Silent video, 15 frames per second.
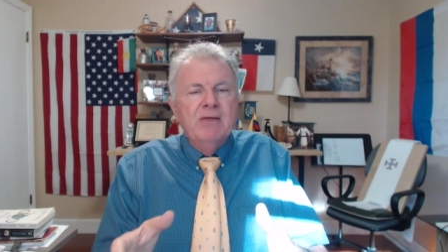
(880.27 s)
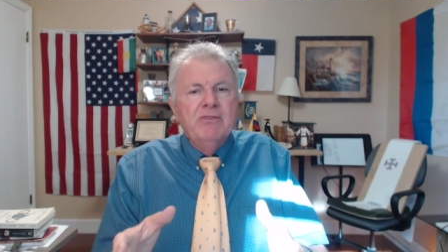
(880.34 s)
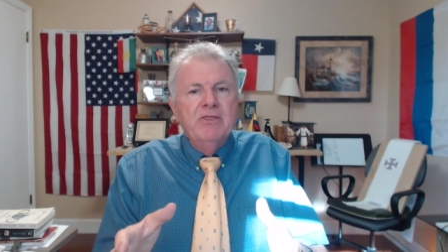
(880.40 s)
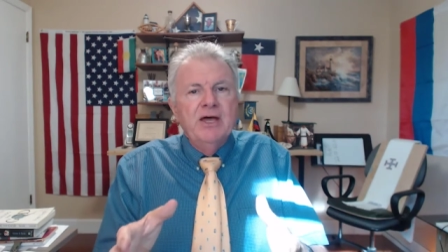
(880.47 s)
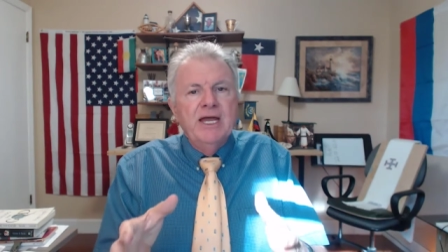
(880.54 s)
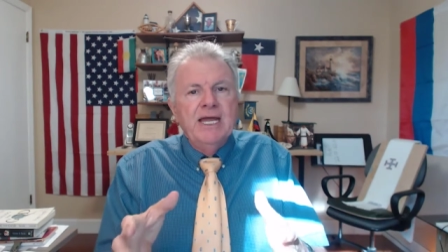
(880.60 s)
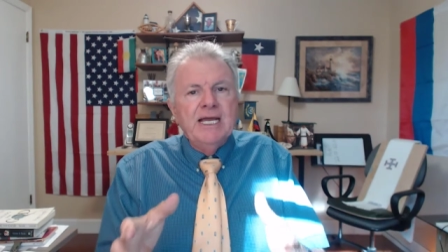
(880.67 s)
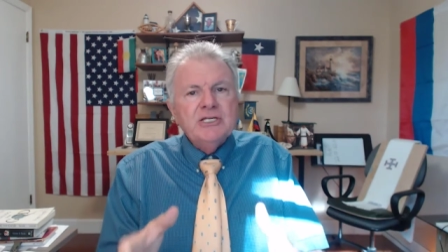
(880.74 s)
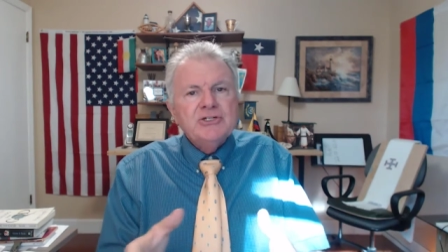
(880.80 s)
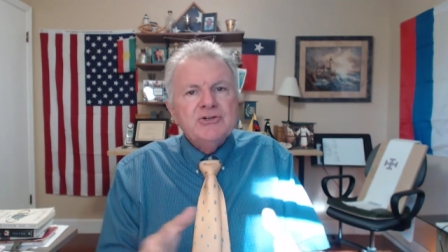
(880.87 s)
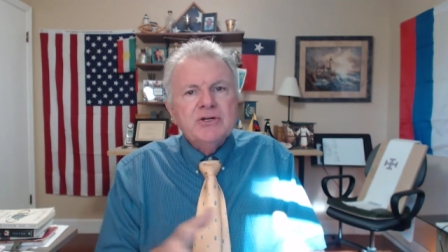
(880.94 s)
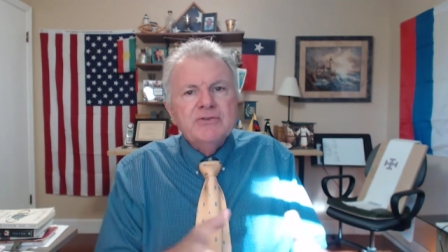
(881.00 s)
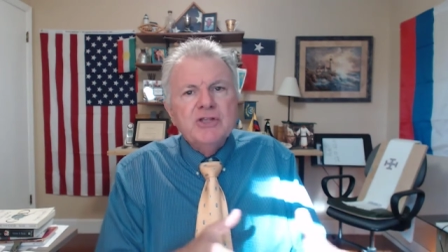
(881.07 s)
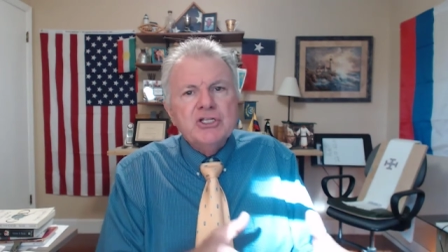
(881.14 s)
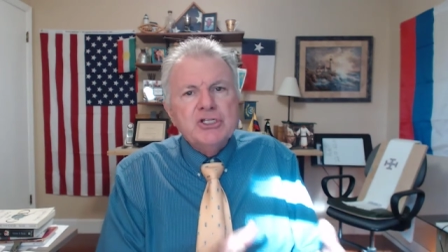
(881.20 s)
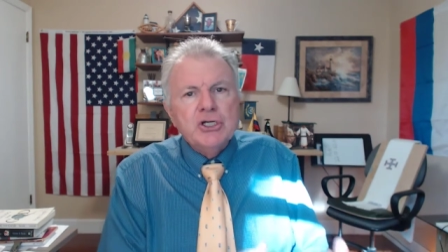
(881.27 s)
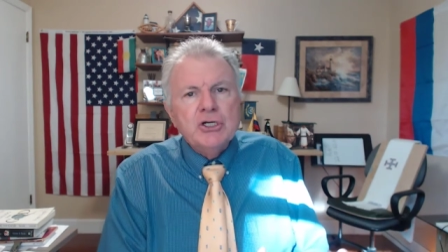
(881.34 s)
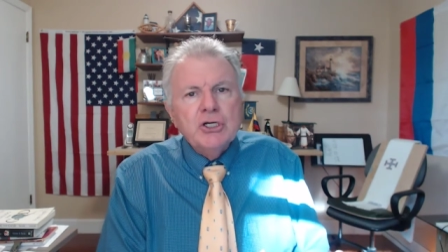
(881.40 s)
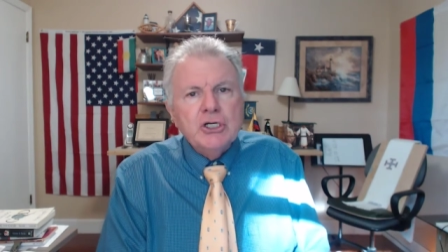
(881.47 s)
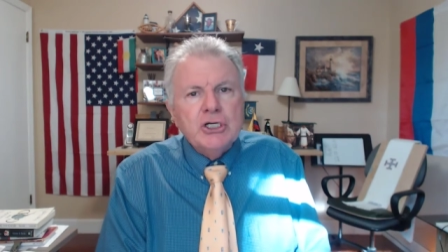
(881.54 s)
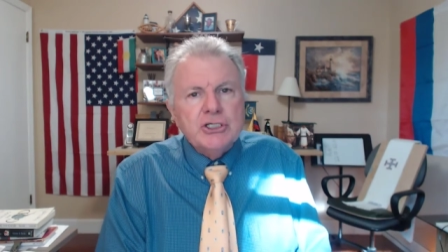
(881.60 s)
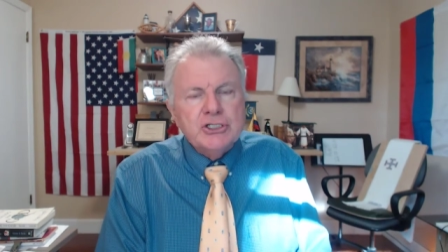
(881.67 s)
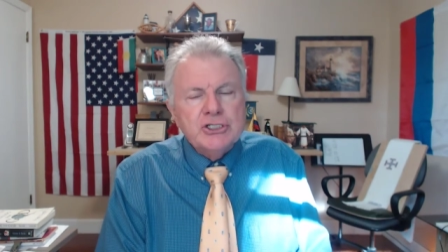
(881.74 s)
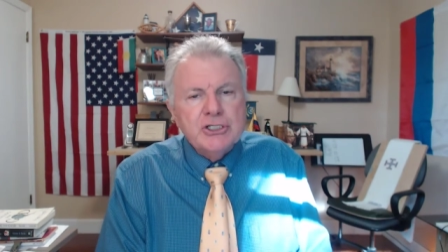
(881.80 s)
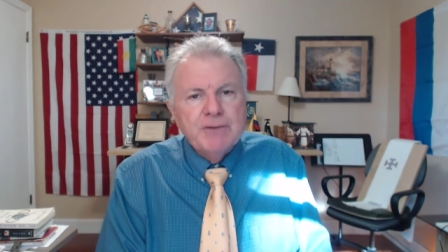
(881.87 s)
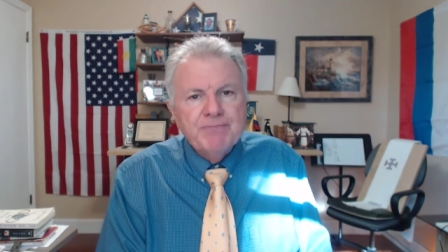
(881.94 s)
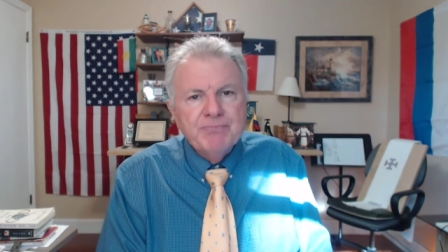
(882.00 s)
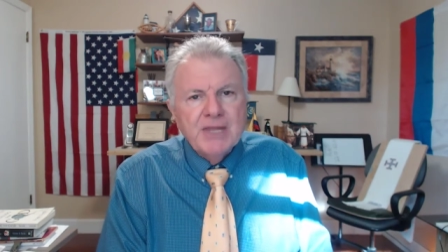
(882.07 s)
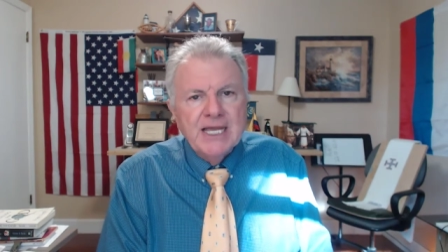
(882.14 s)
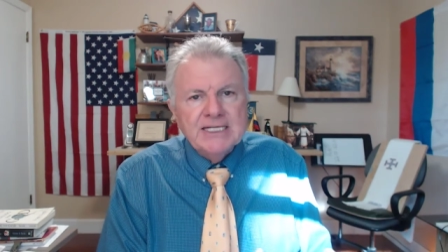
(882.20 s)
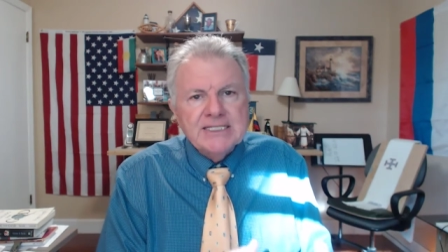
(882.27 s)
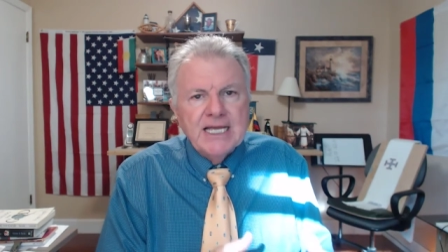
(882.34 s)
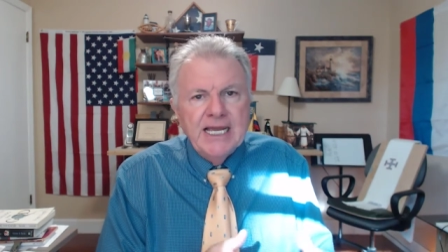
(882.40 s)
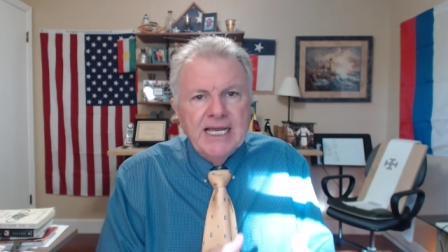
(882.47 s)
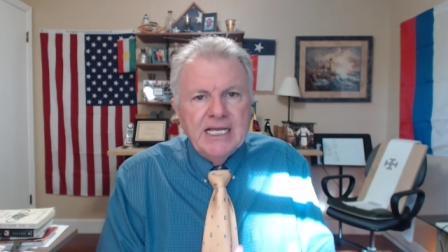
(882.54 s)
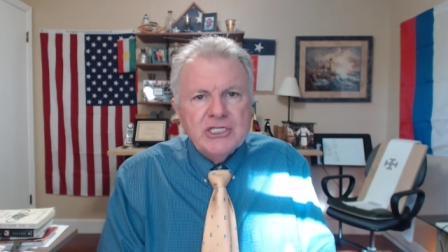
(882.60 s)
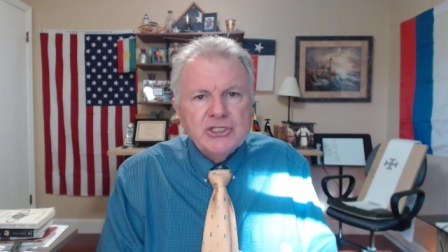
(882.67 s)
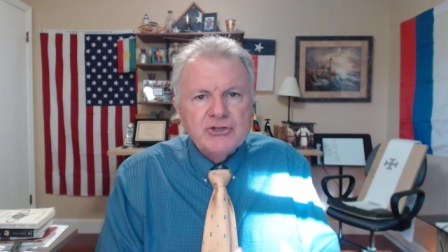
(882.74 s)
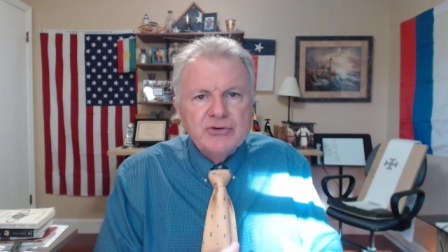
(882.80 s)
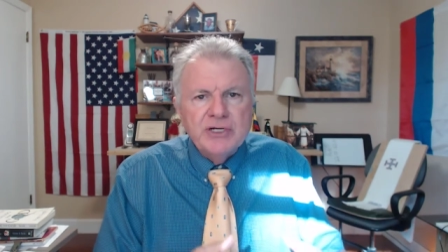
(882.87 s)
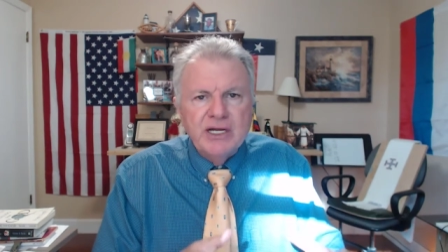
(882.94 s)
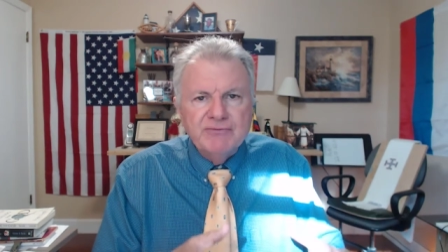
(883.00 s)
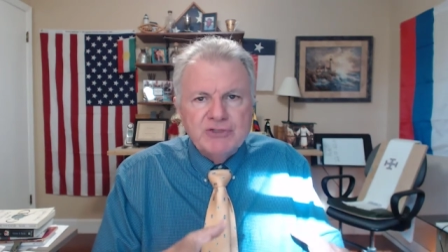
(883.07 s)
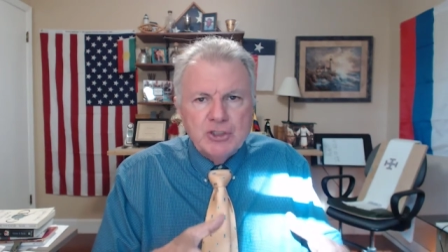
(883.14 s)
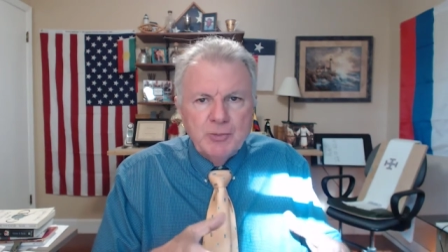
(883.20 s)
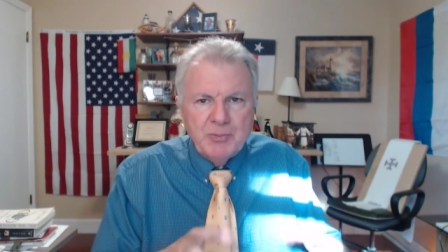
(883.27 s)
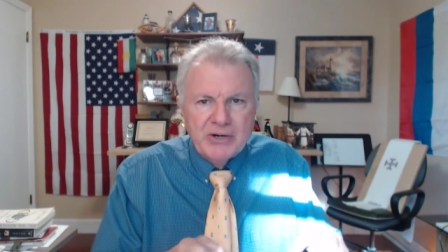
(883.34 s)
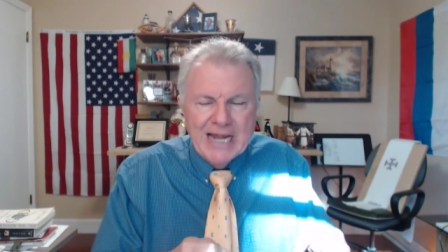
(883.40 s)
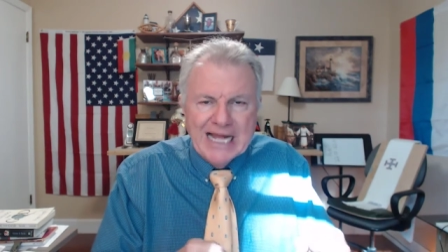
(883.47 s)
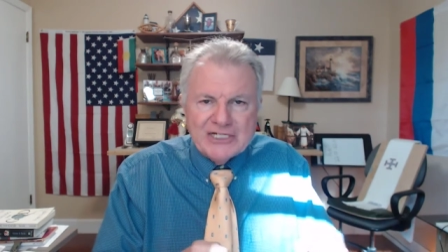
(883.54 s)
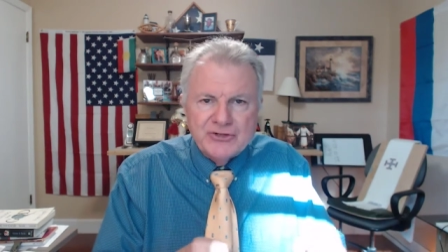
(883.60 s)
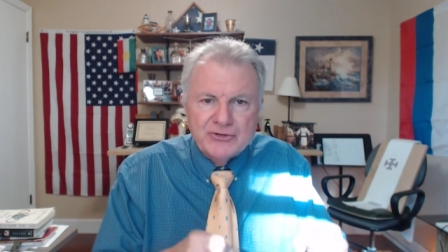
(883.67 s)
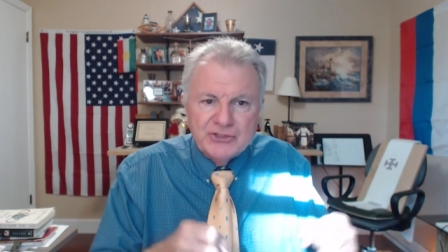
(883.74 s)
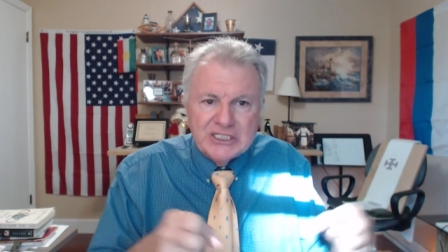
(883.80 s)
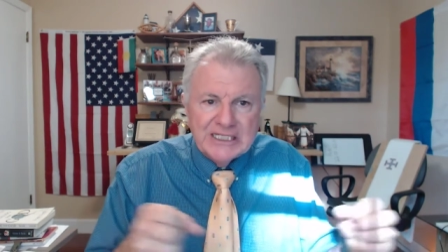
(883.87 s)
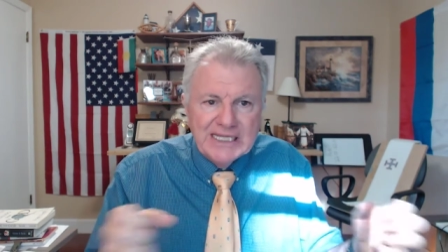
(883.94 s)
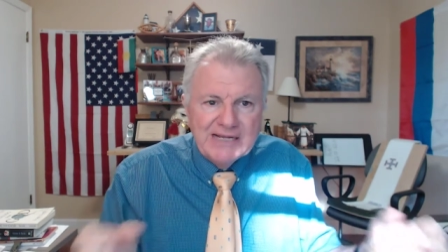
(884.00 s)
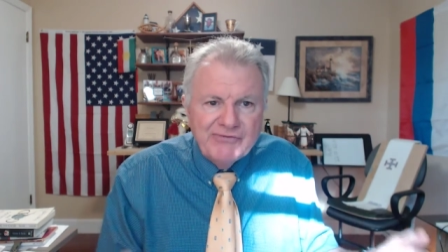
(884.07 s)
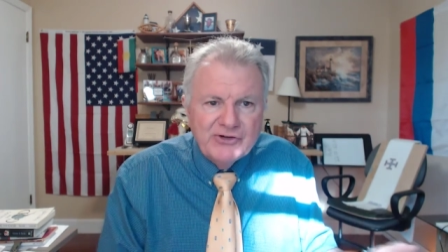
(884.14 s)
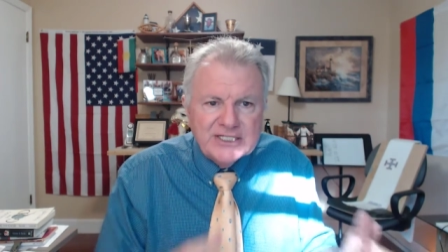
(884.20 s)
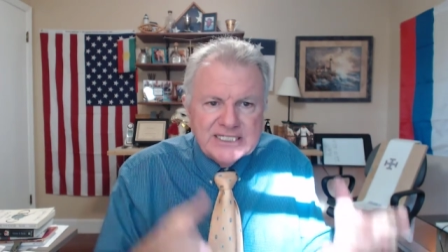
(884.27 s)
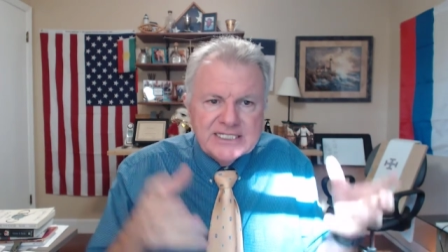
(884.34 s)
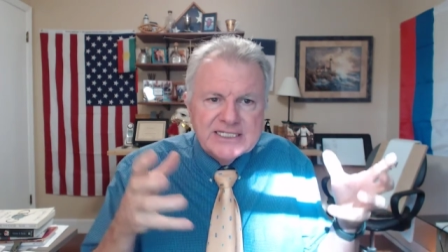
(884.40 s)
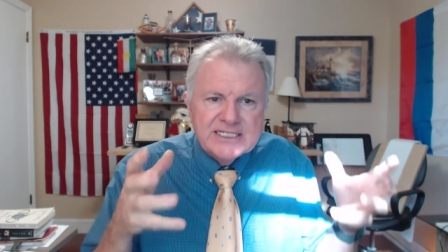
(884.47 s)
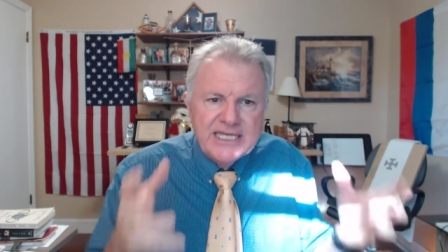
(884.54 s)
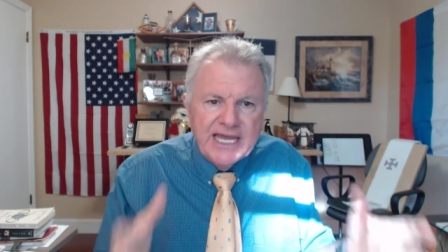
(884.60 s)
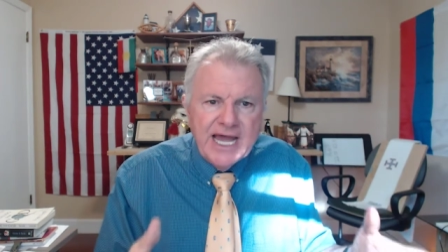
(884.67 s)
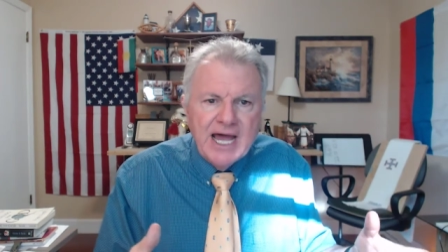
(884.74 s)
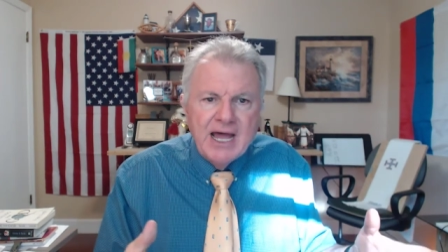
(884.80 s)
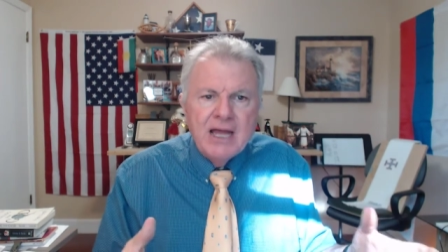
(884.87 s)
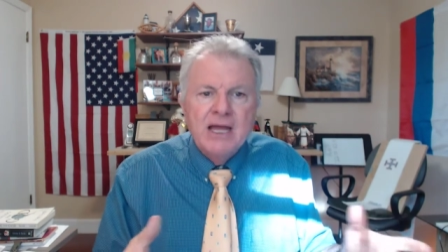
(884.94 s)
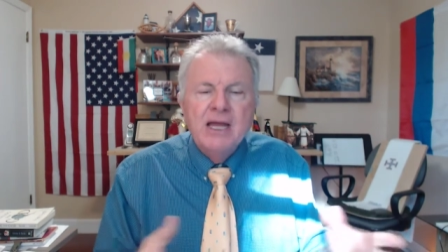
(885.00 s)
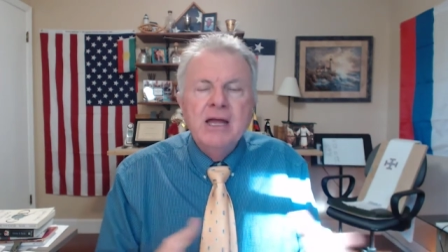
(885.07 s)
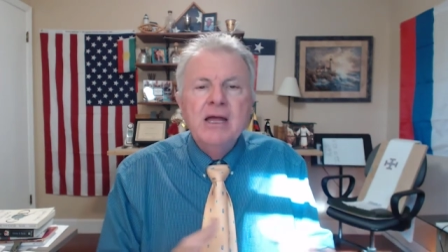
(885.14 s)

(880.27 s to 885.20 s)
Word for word: The history of the church is a history of supernatural deliverances, yeah,